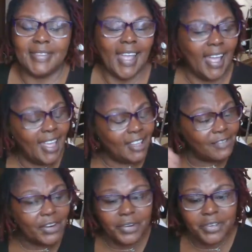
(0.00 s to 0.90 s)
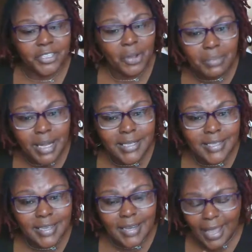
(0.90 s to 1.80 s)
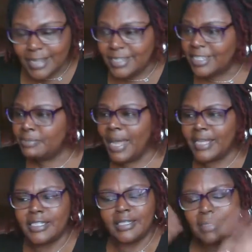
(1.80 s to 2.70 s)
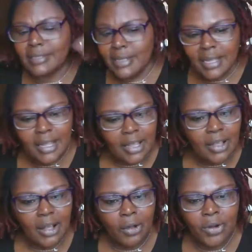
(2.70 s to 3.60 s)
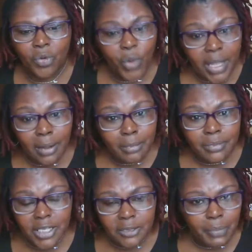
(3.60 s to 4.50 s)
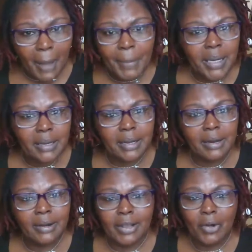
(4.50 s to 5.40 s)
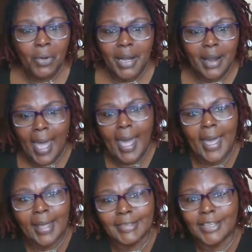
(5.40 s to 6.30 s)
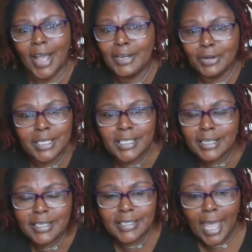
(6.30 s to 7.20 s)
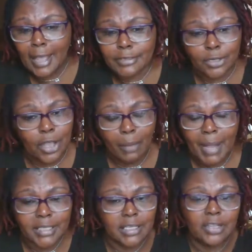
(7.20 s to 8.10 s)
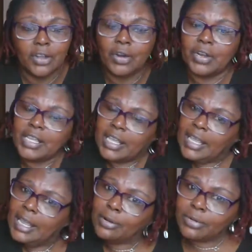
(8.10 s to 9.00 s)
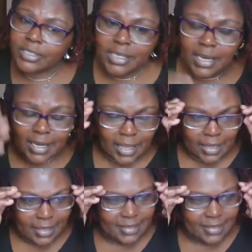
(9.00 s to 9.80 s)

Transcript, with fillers: I have learned so much today just by just on a whim, just popping in here and going live. So I know this is a good time. So y'all might see your girl again on a Sunday.